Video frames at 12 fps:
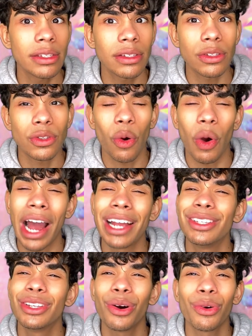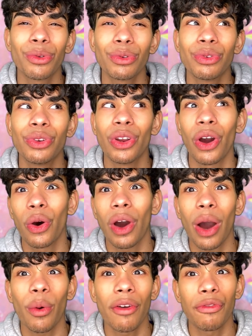So I don't know
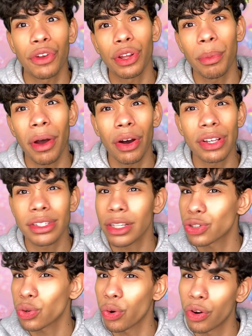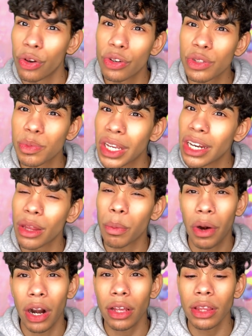how I feel about essential oils being in the
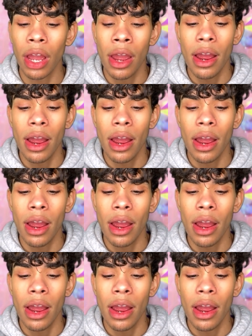product.